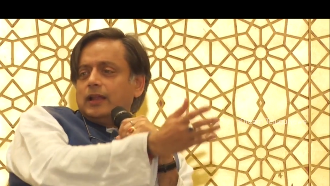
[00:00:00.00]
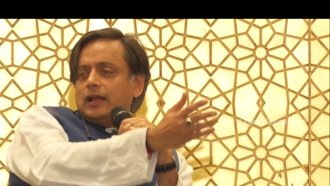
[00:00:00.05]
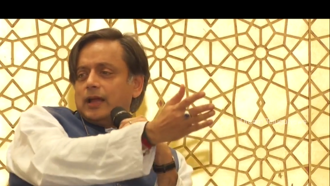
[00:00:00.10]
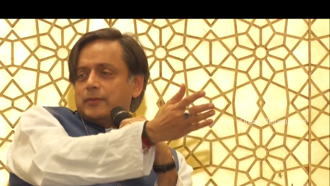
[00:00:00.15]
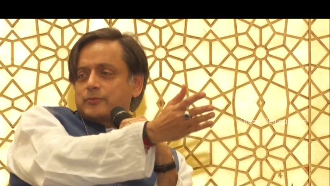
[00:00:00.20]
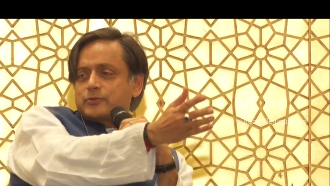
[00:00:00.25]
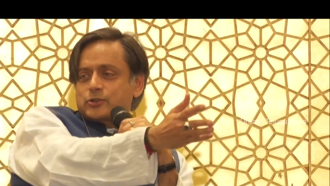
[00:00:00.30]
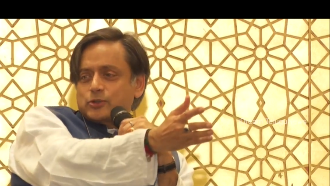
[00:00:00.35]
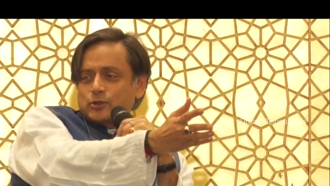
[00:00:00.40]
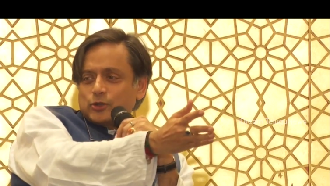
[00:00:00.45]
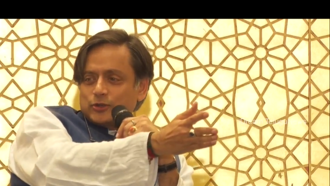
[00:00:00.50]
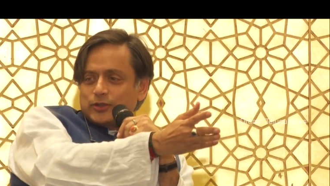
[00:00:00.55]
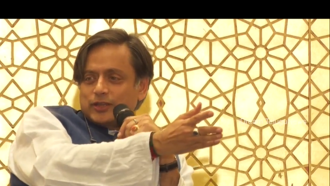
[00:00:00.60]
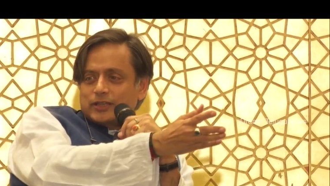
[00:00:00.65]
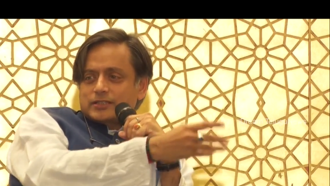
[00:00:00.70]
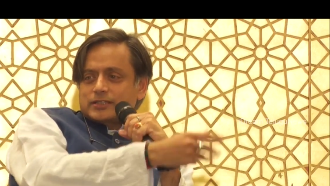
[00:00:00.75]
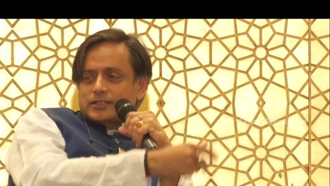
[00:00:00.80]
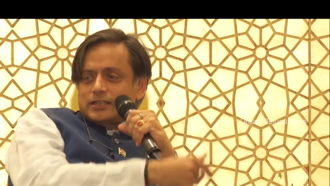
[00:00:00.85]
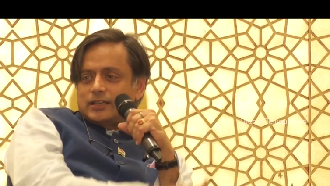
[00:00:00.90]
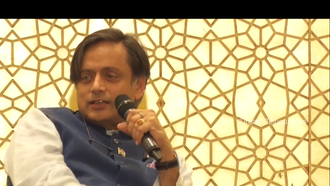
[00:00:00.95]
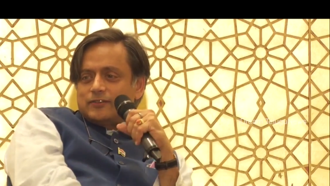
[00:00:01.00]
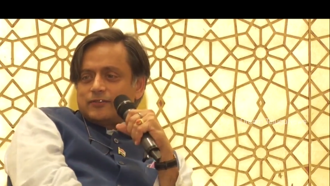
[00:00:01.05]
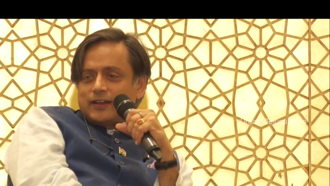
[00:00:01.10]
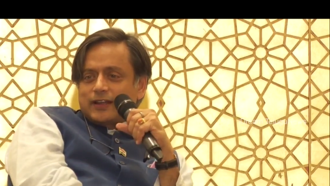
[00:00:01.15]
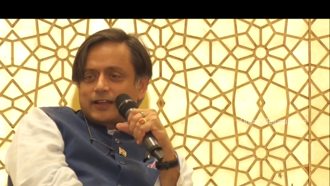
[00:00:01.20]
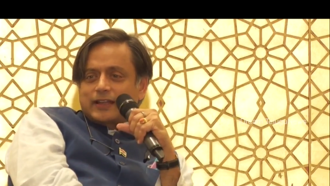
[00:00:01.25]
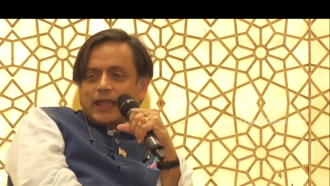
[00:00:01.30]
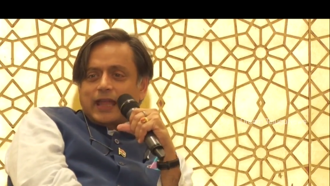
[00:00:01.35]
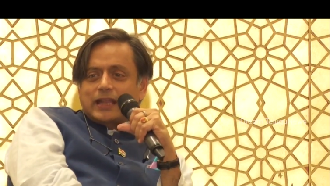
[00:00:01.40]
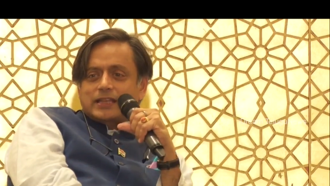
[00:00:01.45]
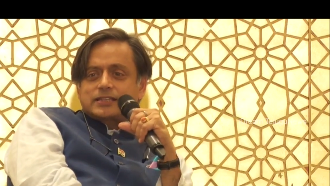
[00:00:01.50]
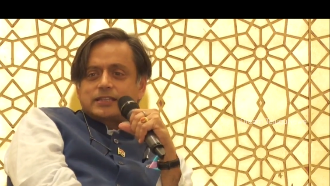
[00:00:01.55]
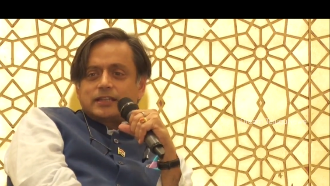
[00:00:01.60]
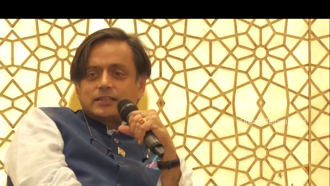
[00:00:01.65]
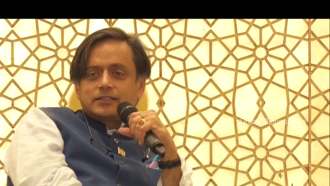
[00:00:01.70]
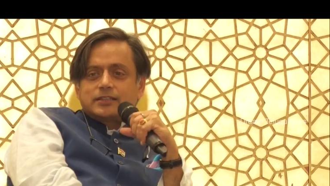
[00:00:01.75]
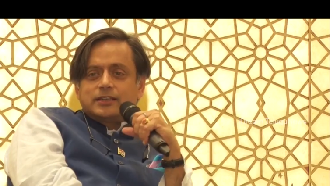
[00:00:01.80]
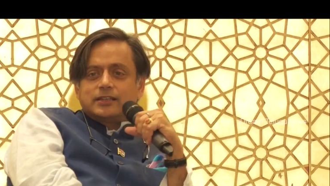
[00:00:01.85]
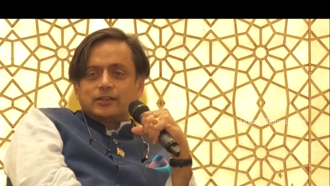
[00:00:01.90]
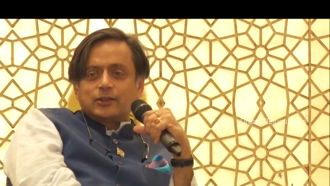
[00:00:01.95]
I'm sure that if I catch
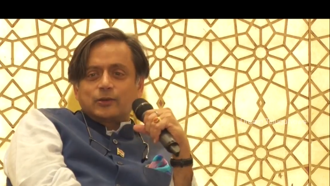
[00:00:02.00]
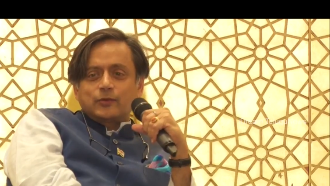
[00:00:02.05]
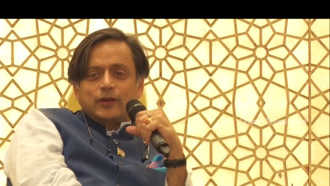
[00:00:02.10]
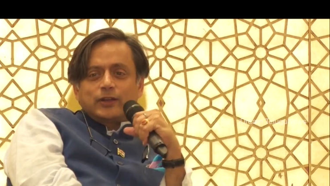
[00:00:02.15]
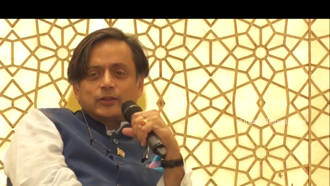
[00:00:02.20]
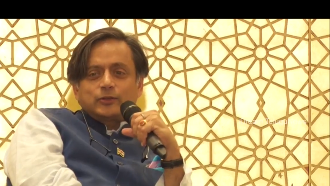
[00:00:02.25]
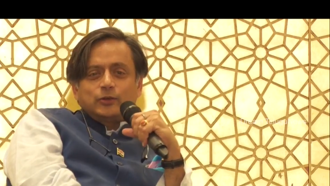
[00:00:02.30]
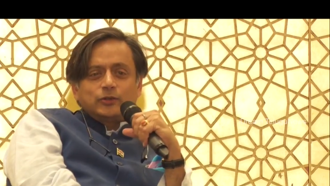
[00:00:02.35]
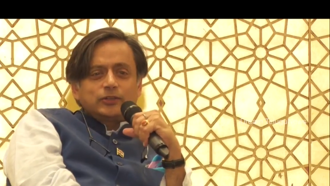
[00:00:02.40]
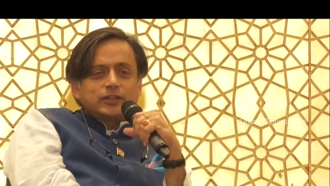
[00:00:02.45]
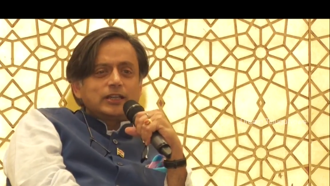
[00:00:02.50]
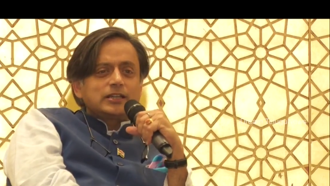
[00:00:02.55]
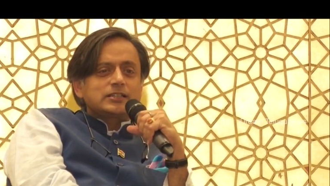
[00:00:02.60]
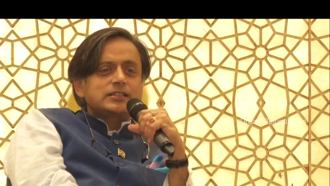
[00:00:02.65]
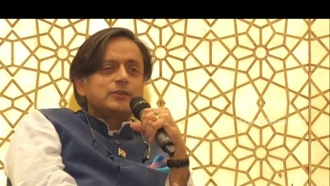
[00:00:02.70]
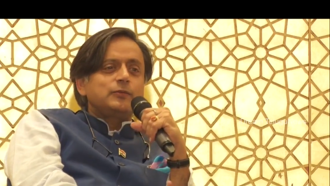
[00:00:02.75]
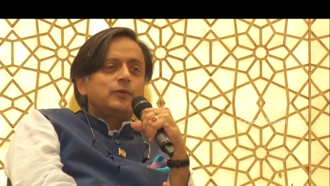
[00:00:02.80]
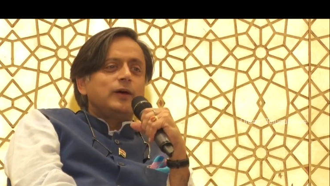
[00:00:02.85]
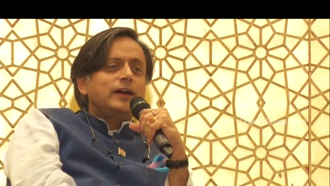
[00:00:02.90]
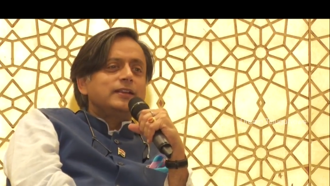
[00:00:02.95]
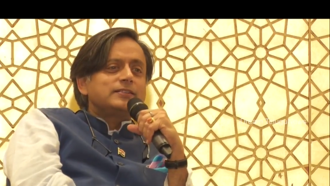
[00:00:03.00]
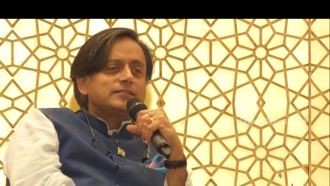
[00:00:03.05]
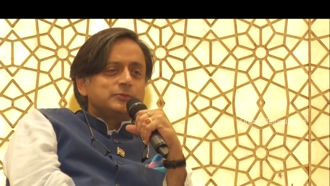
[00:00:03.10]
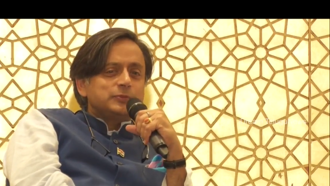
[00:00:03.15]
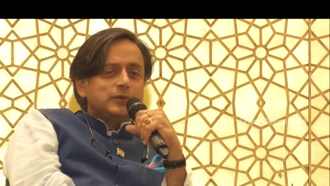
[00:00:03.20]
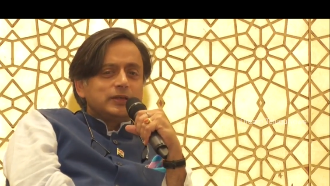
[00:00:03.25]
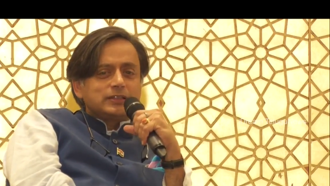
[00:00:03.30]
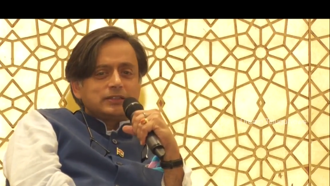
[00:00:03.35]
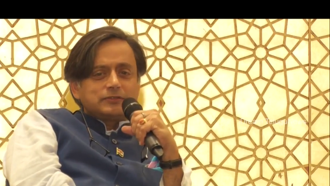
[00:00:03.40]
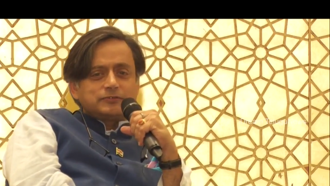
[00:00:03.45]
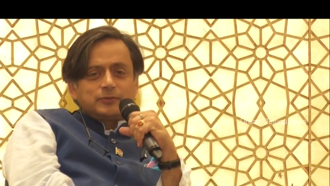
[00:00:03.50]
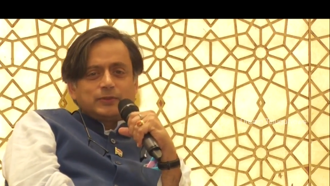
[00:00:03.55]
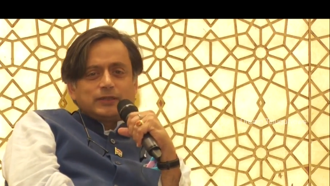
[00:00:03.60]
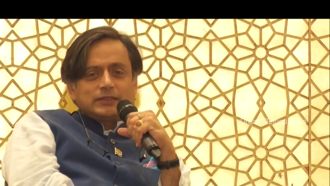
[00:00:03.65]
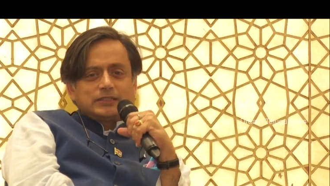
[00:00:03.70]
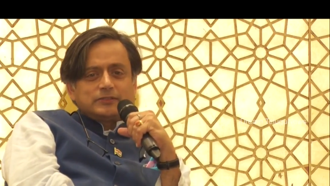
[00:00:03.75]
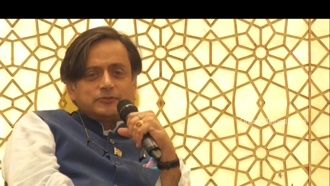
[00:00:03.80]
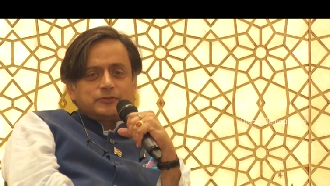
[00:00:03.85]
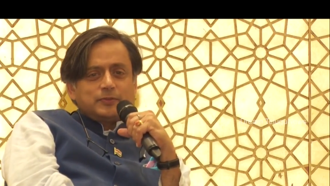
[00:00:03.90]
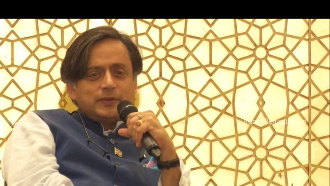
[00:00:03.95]
Sanjay in a quiet corner, he'll say, why is it
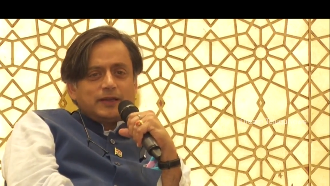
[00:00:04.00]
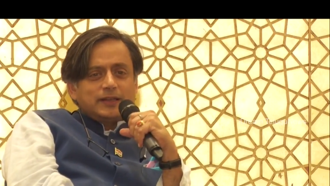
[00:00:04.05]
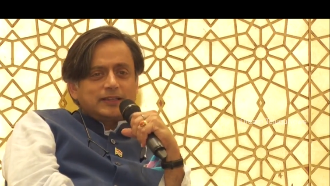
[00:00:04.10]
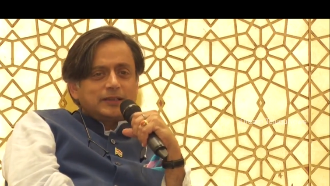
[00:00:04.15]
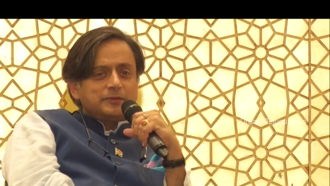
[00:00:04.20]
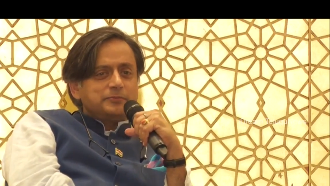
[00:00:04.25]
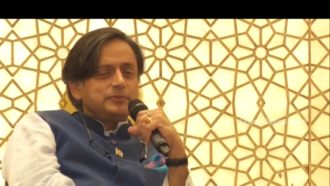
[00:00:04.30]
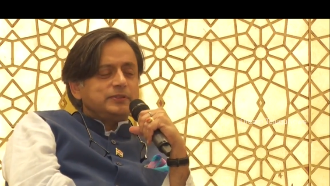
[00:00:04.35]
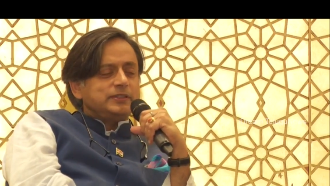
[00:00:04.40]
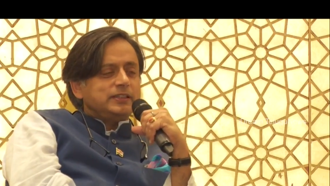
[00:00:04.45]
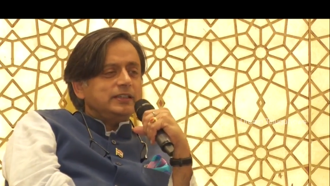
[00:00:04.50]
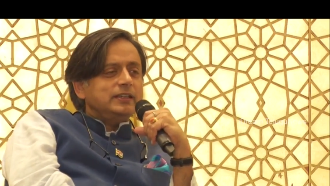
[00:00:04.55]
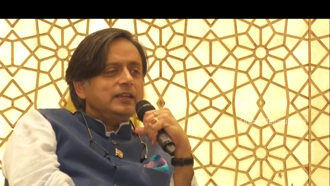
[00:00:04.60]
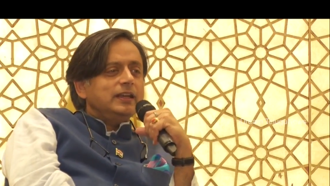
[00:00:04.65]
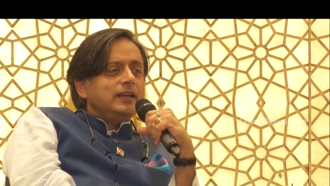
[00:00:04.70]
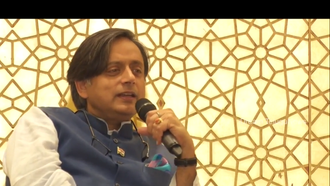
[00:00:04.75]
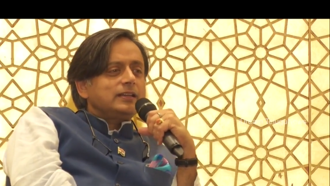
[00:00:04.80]
worth it for my company